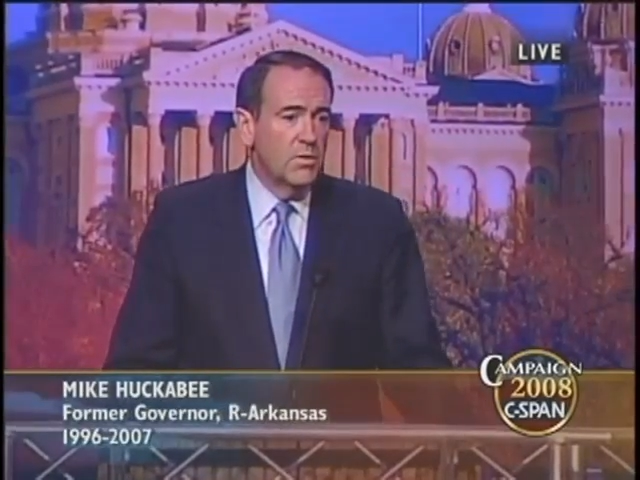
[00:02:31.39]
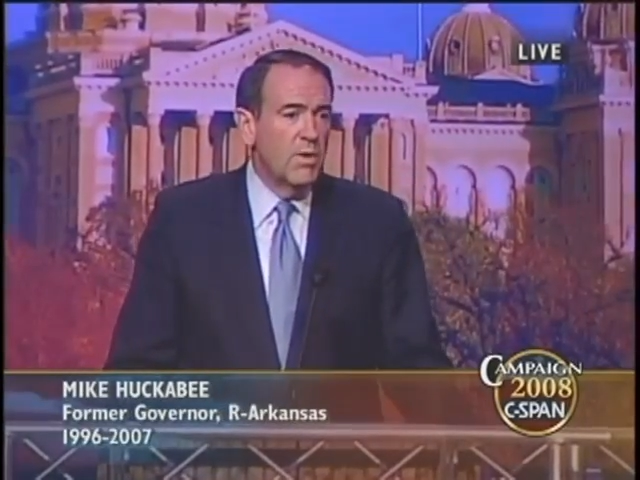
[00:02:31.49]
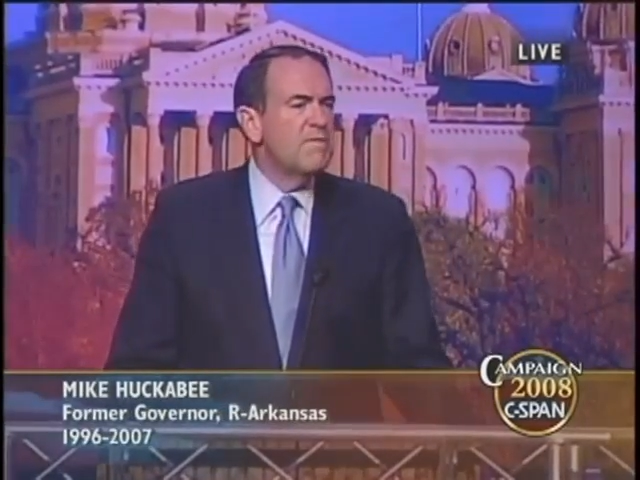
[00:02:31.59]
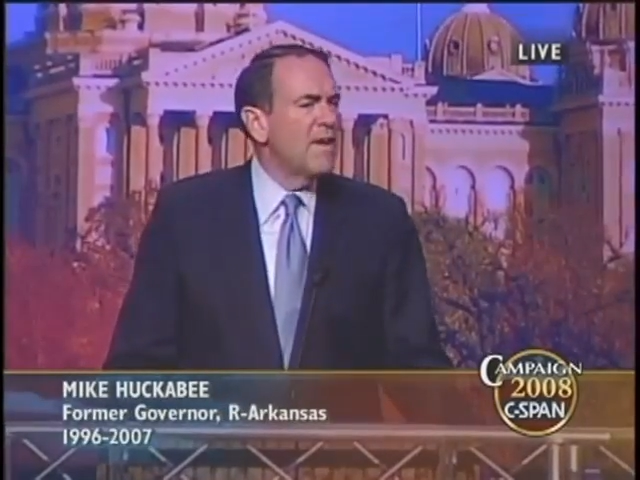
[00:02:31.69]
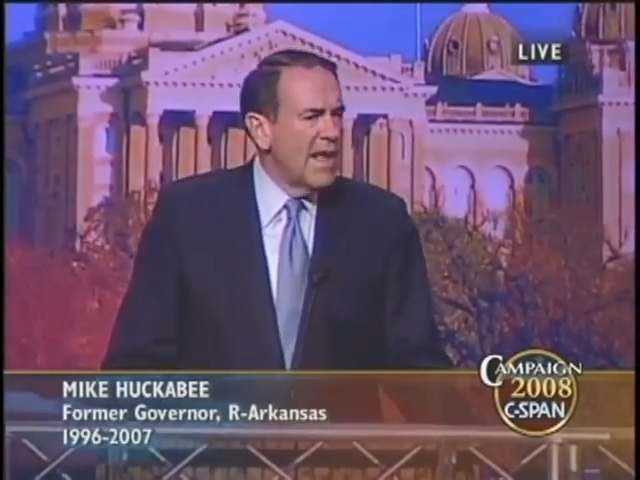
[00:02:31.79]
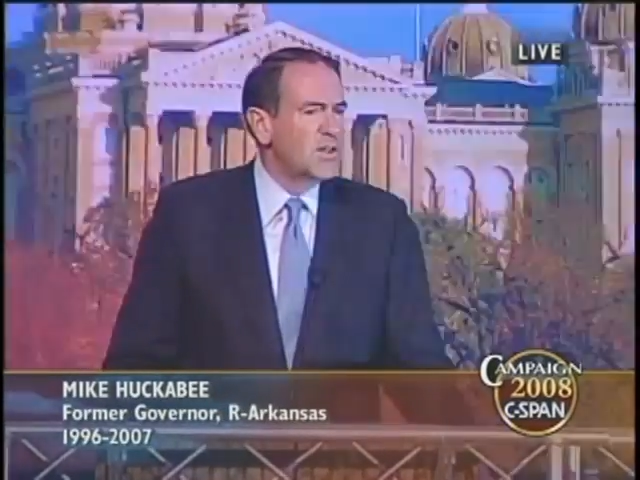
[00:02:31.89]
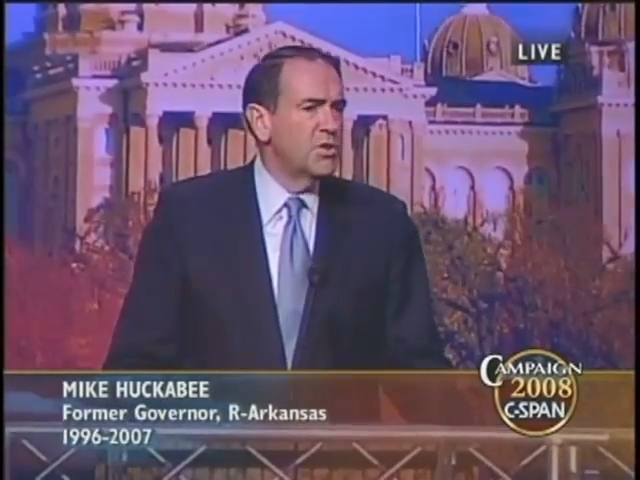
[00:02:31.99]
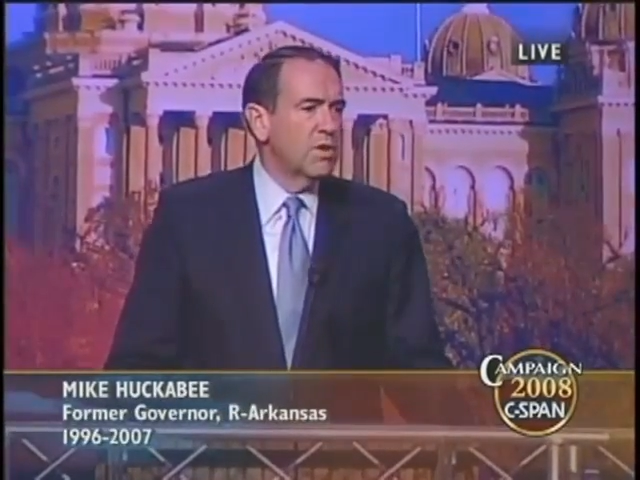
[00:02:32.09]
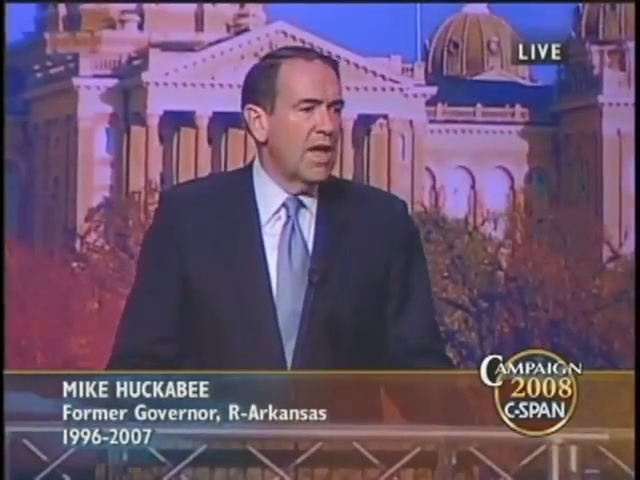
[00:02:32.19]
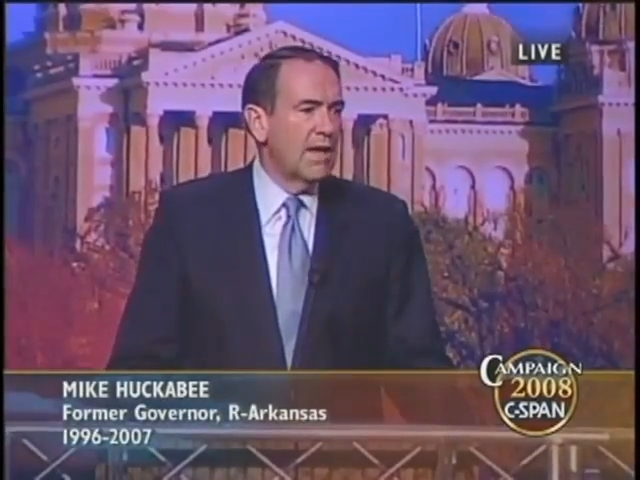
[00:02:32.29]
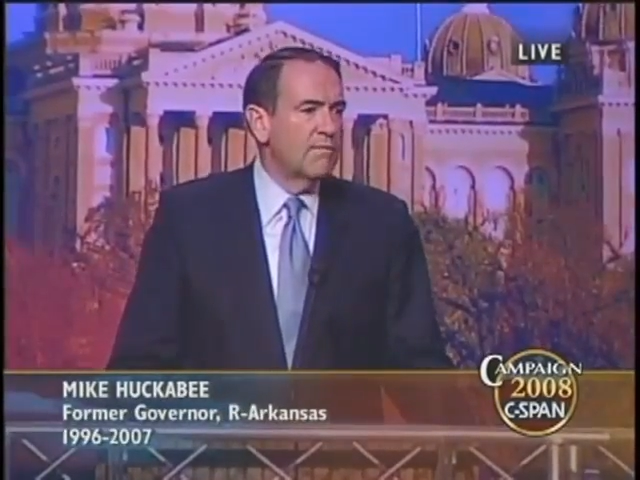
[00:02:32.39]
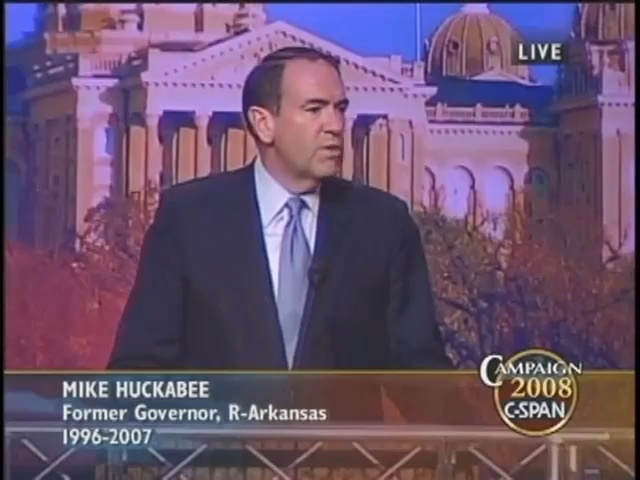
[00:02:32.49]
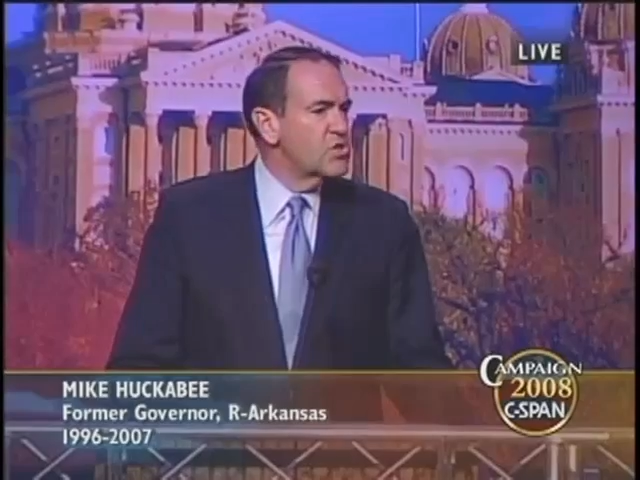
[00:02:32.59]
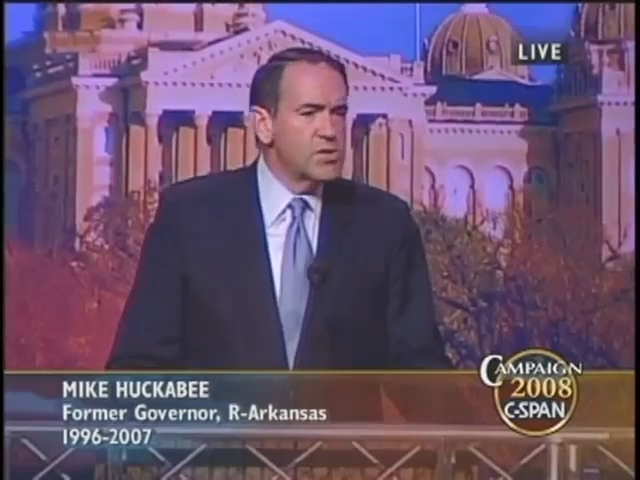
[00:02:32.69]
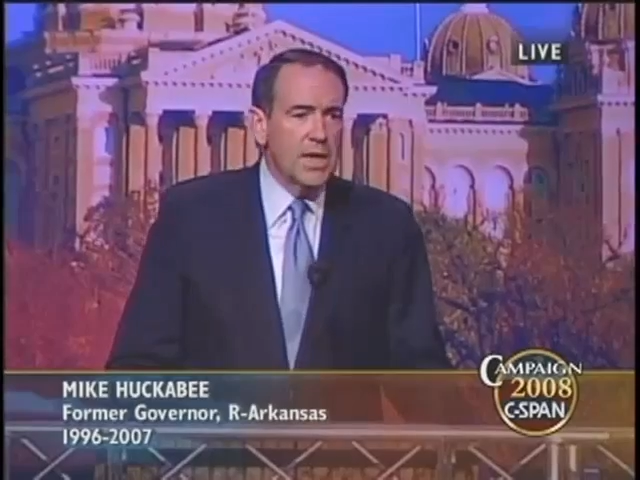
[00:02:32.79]
We value life,
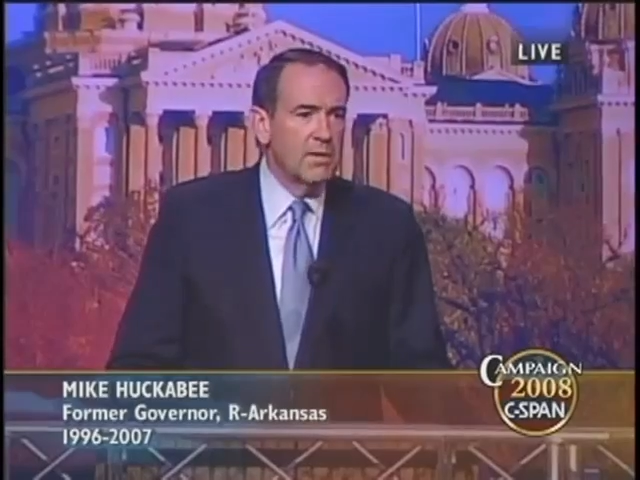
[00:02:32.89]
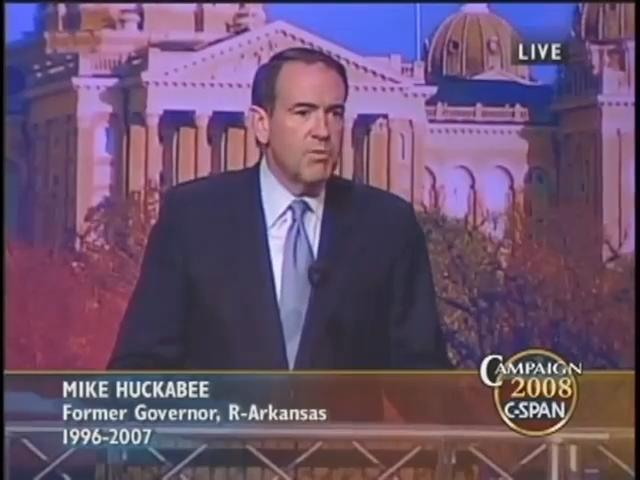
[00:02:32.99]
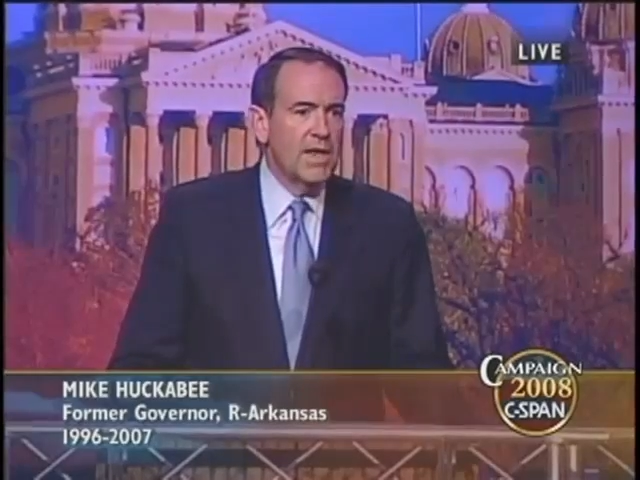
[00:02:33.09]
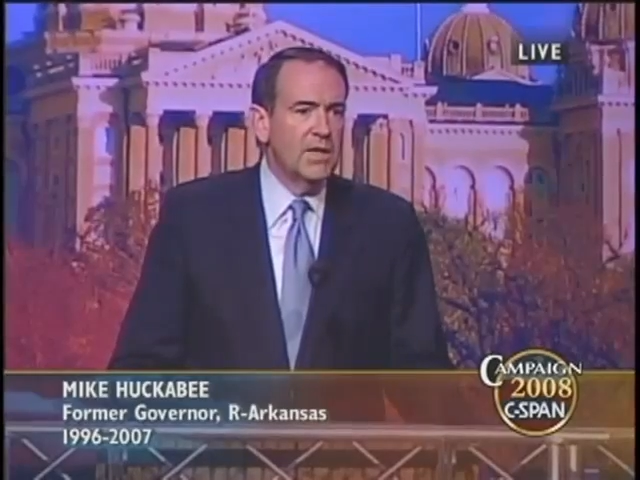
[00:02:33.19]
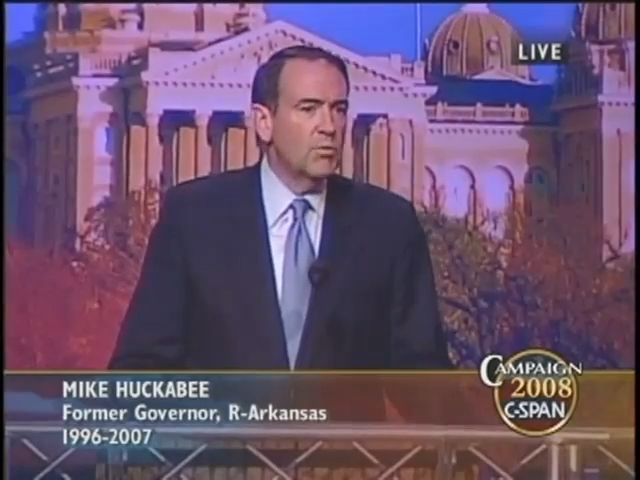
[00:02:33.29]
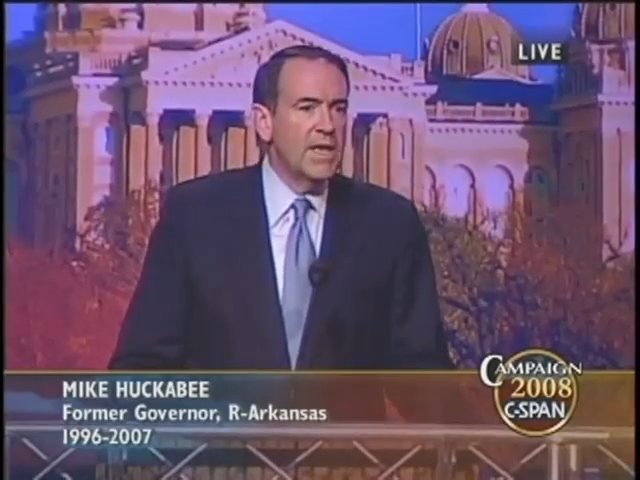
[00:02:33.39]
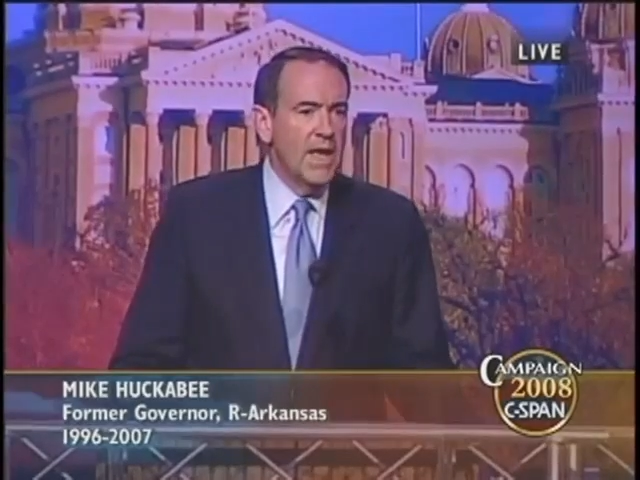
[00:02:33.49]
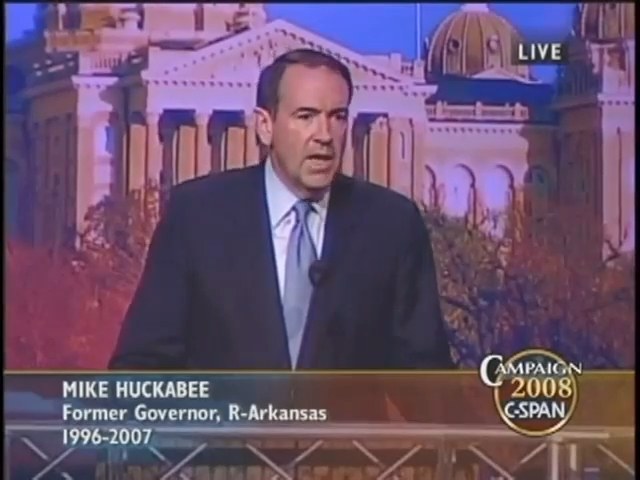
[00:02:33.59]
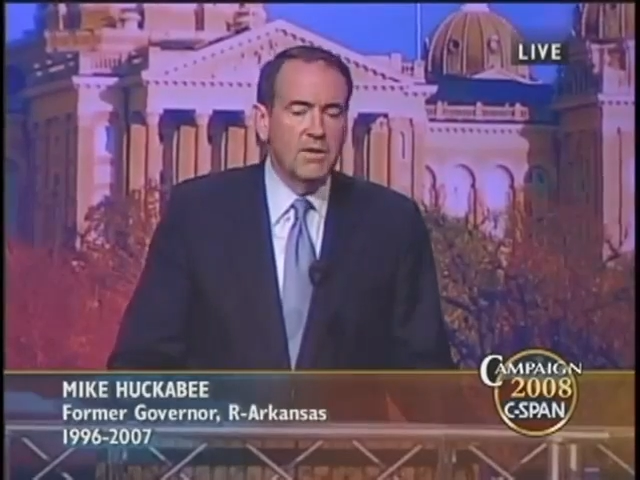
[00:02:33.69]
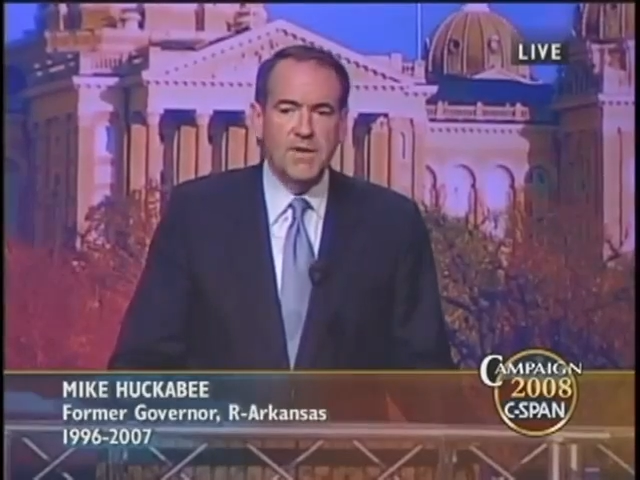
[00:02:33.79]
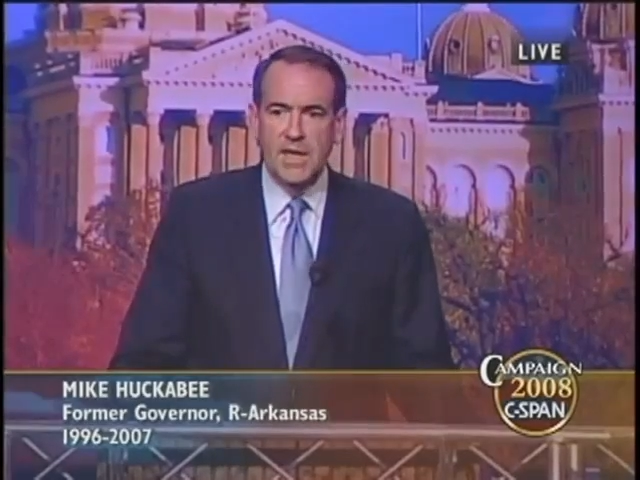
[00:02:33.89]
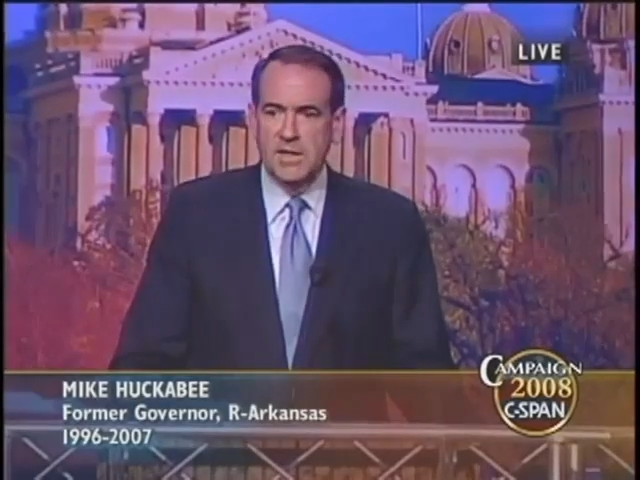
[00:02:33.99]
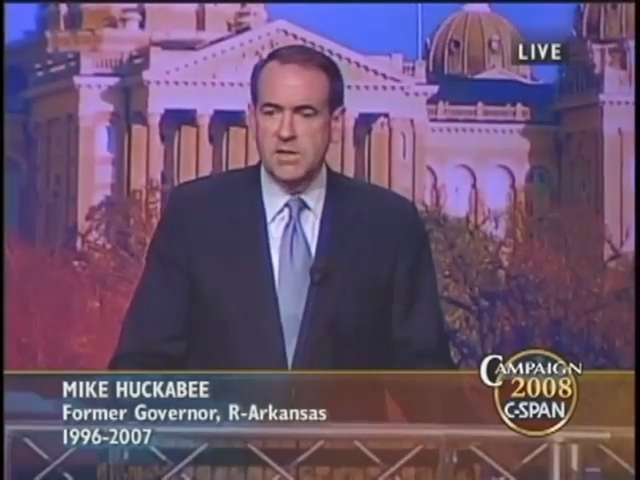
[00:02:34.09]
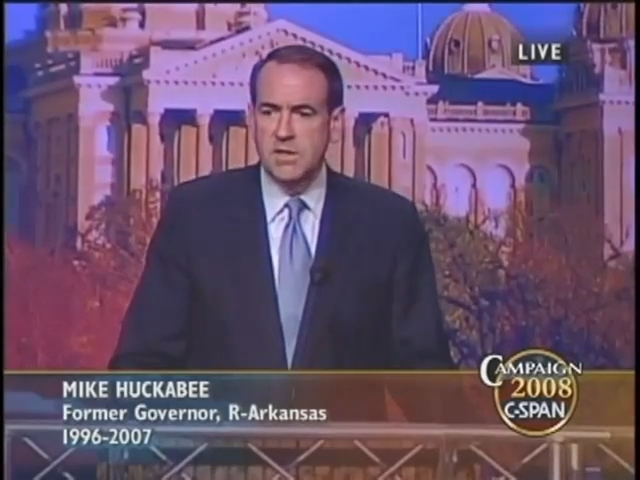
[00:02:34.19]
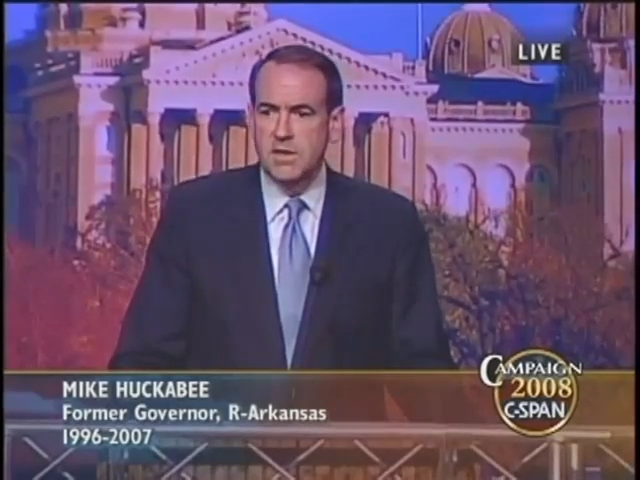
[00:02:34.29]
we celebrate it, we elevate
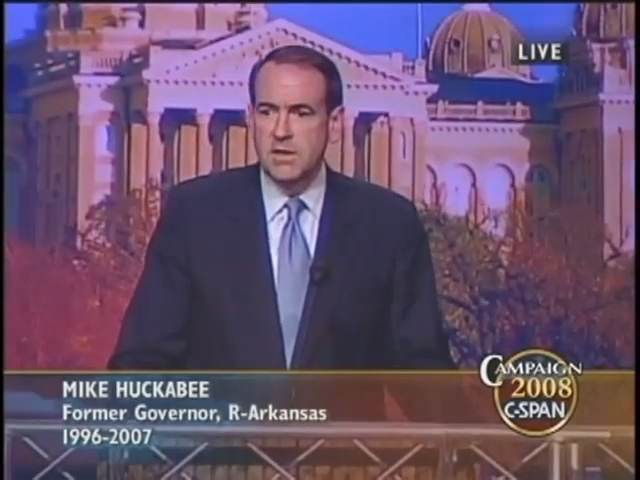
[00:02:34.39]
it.